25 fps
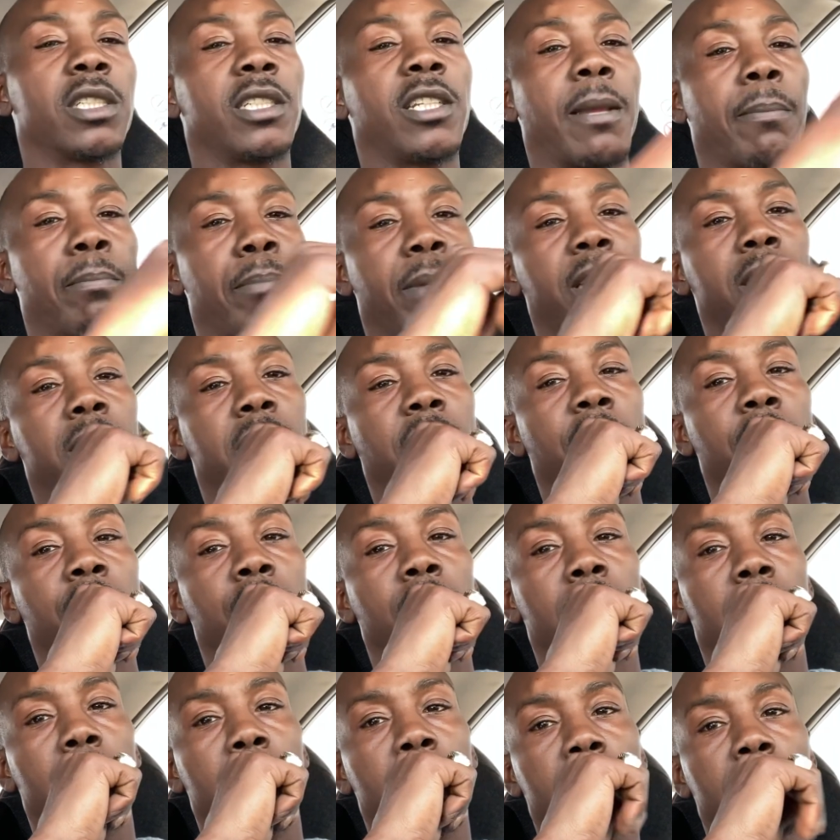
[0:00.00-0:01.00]
in them big
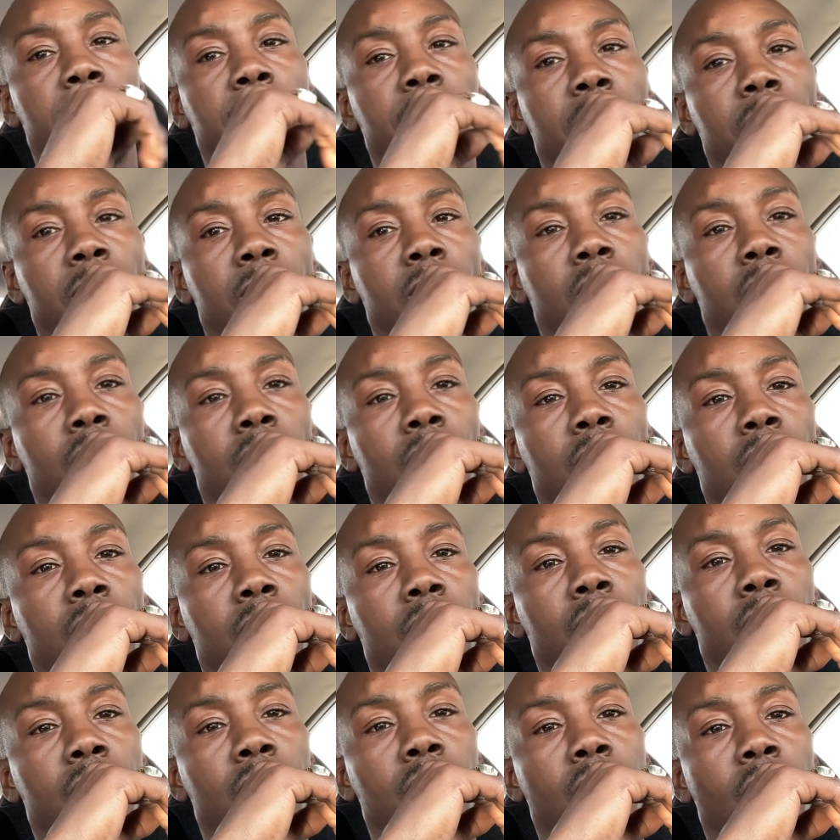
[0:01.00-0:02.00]
stages.
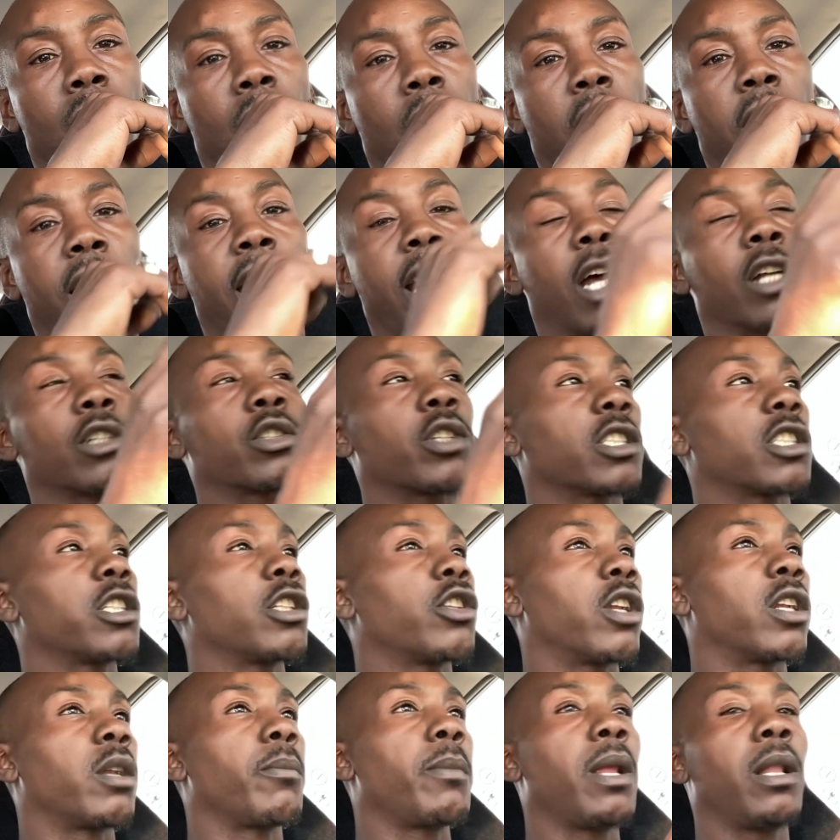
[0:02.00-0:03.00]
He also has to
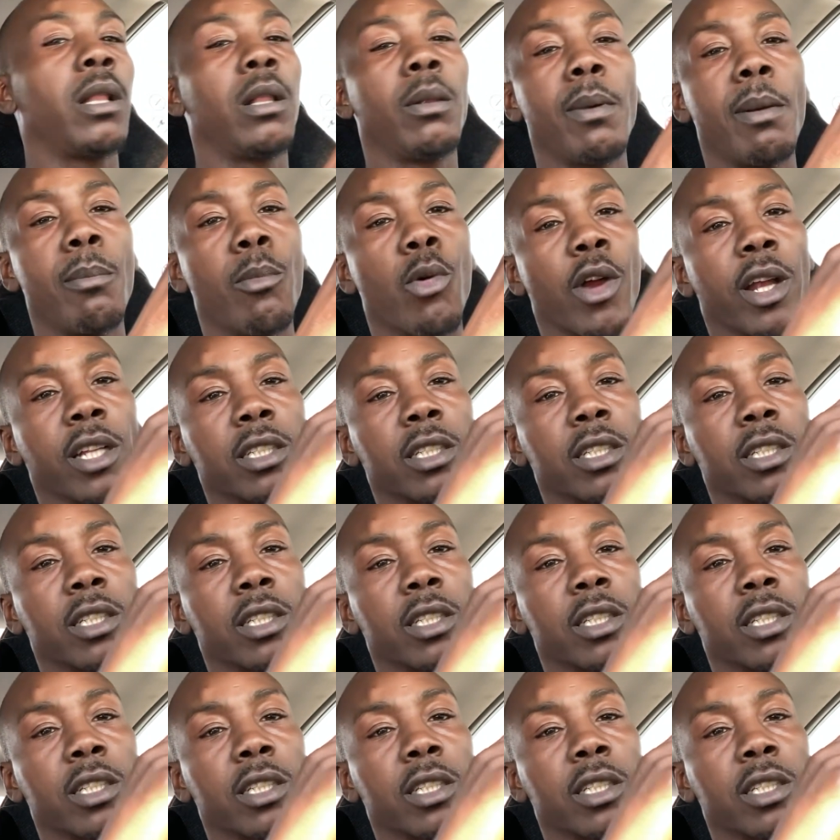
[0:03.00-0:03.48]
learn how to be a little bit more